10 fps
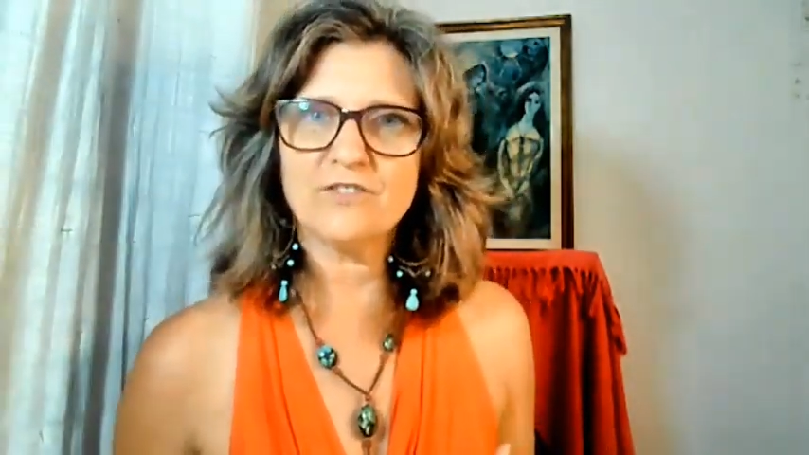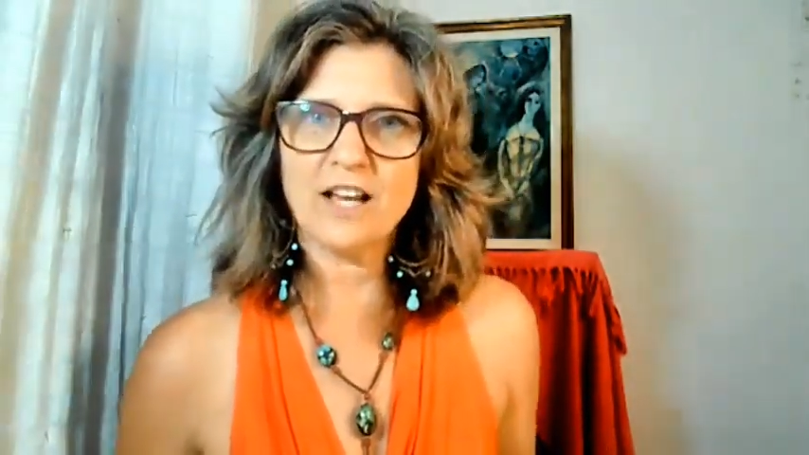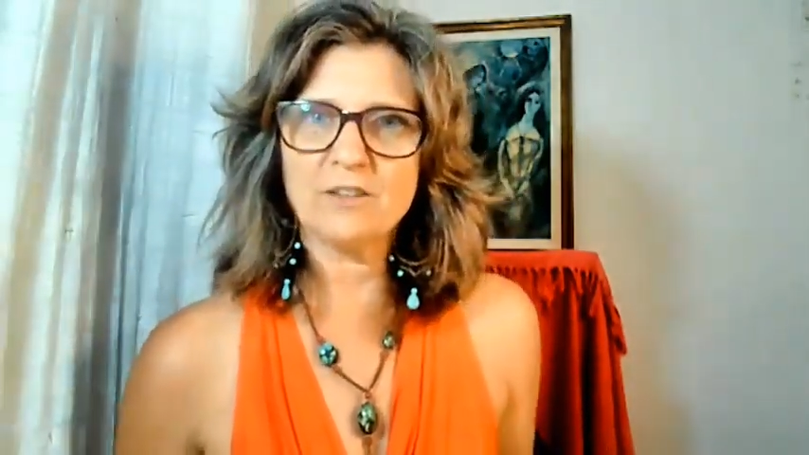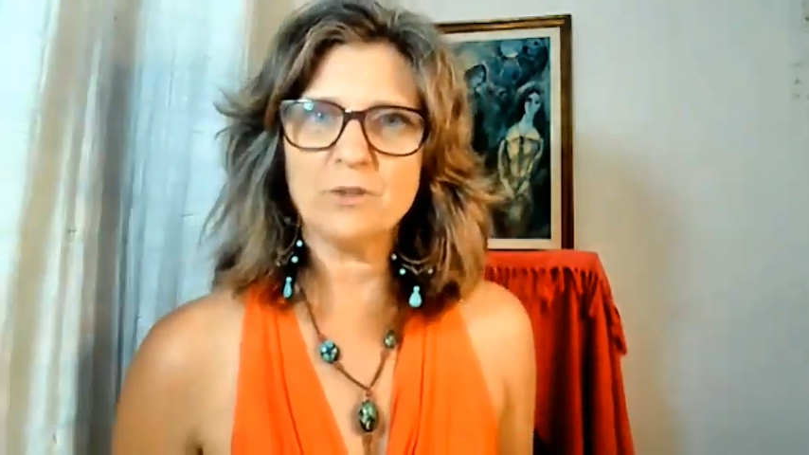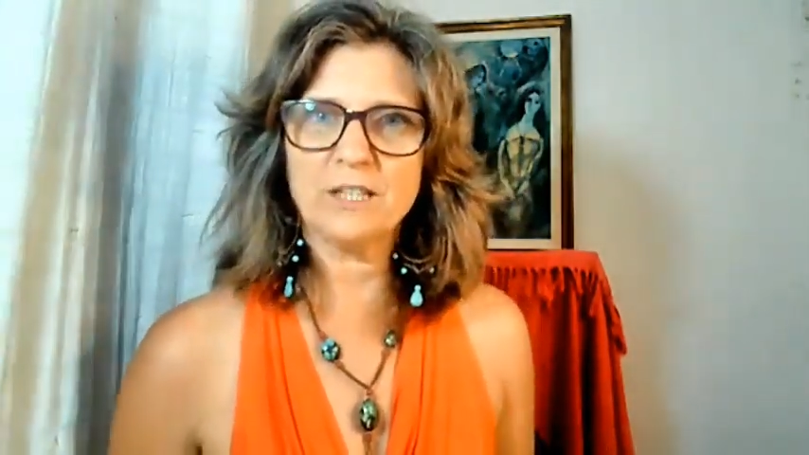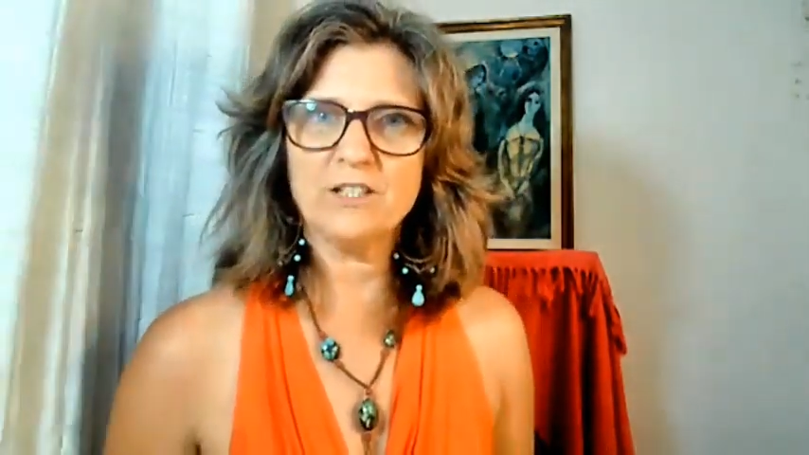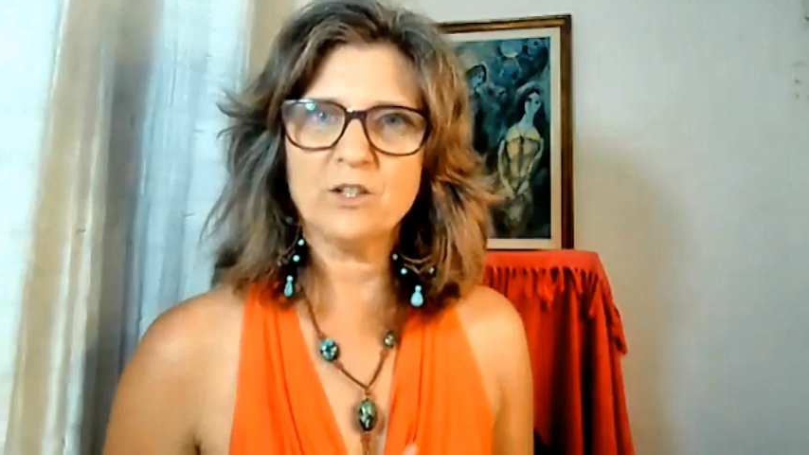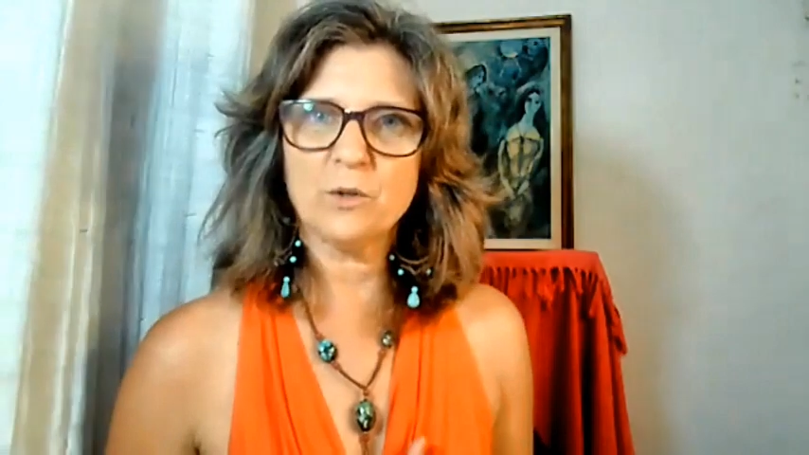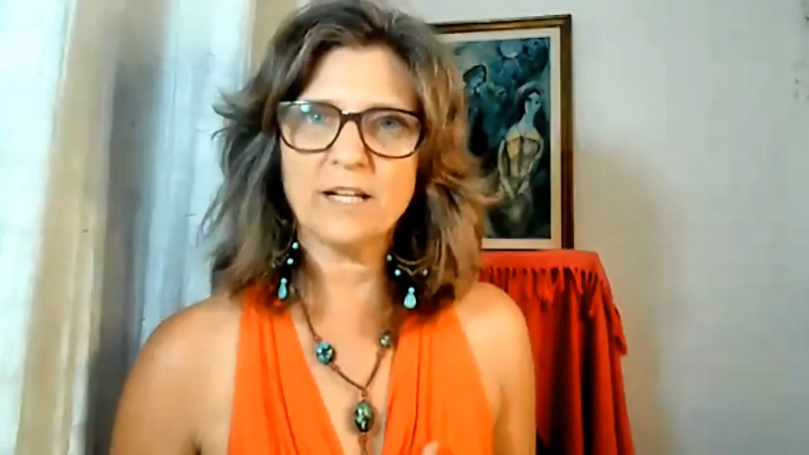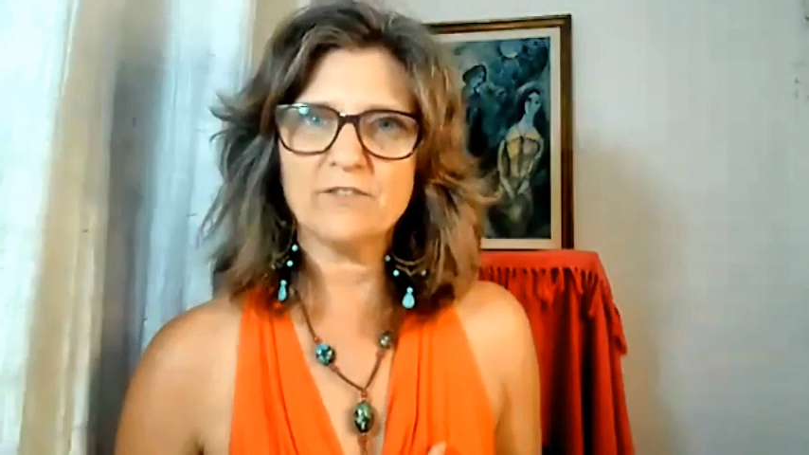I really
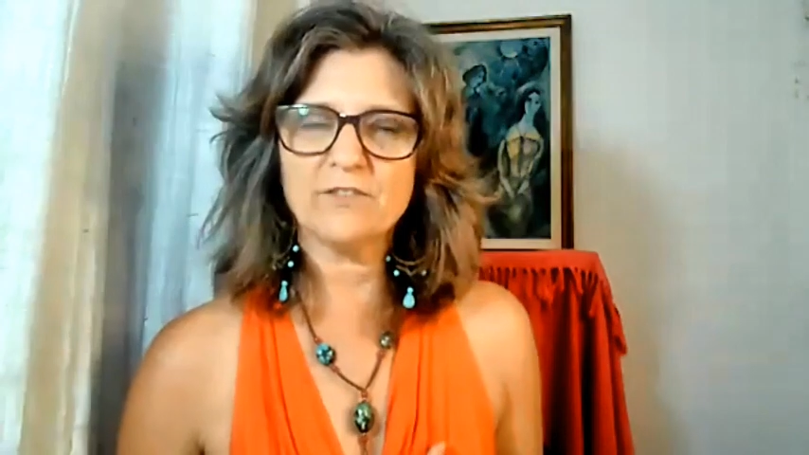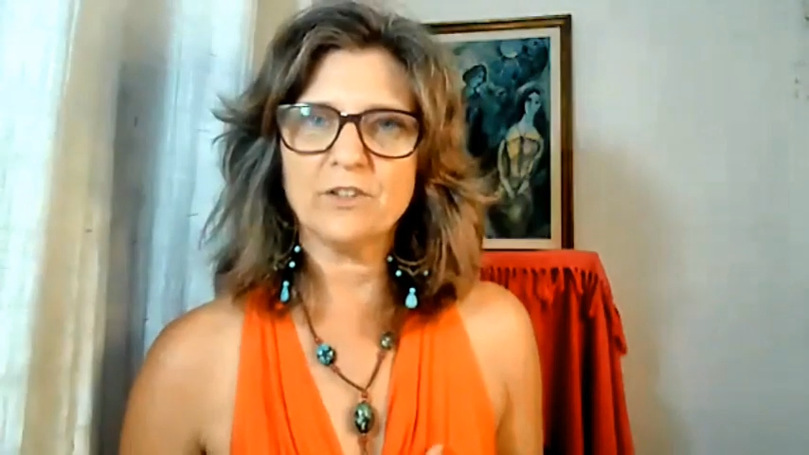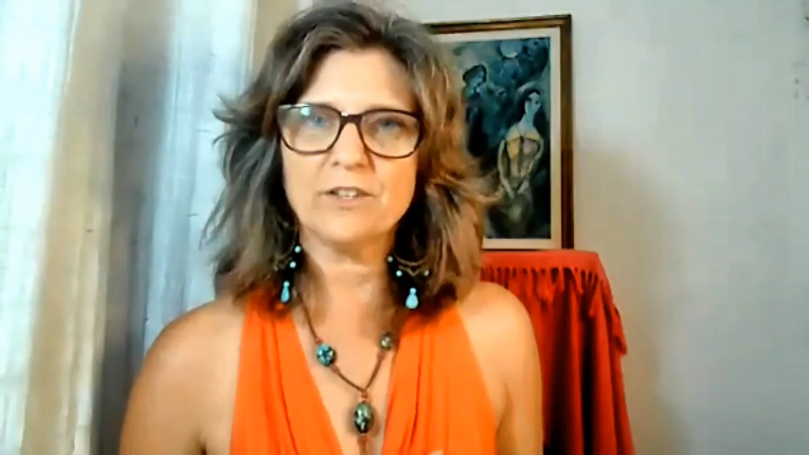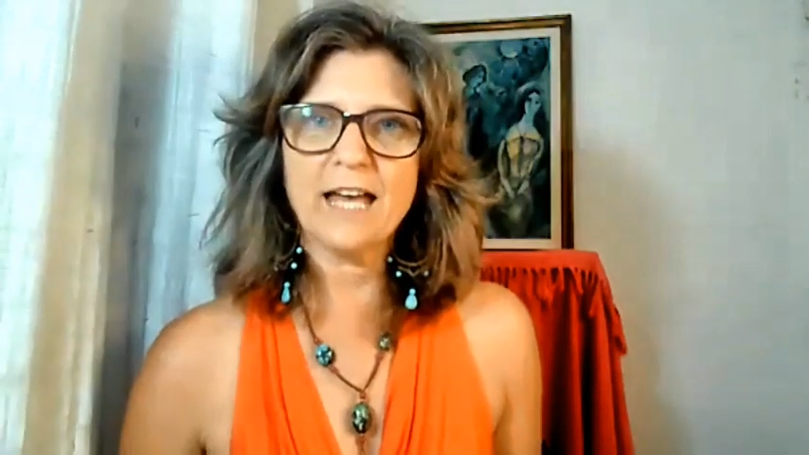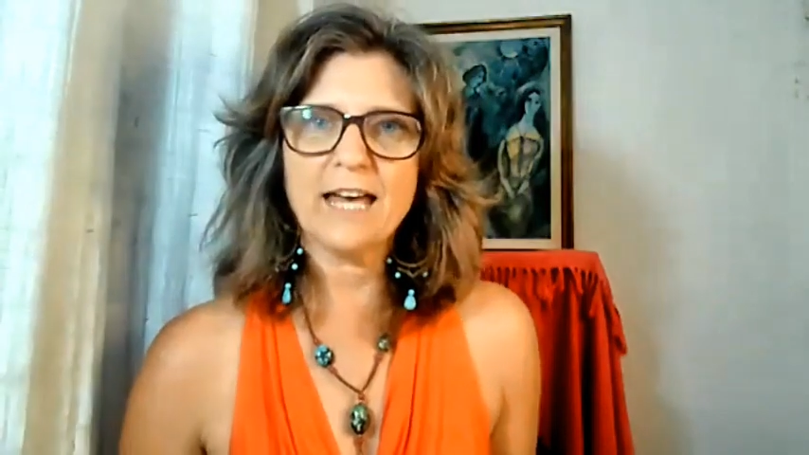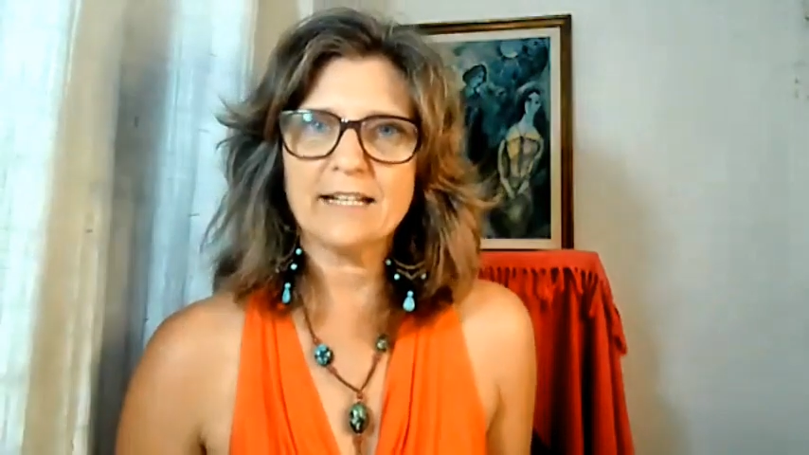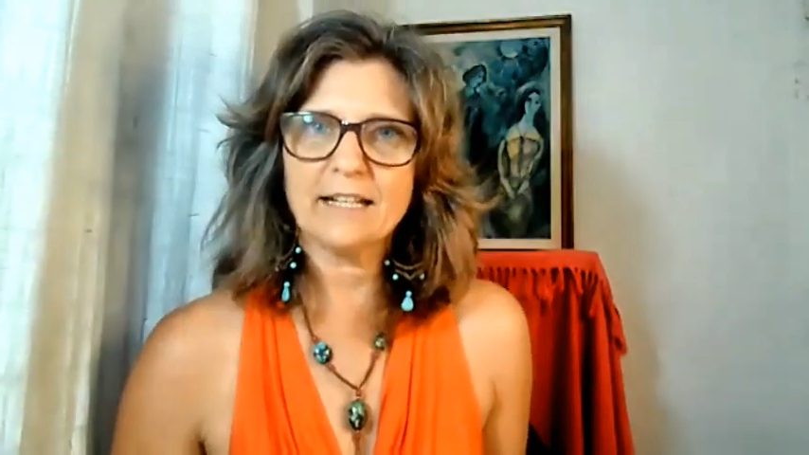know that I feel that.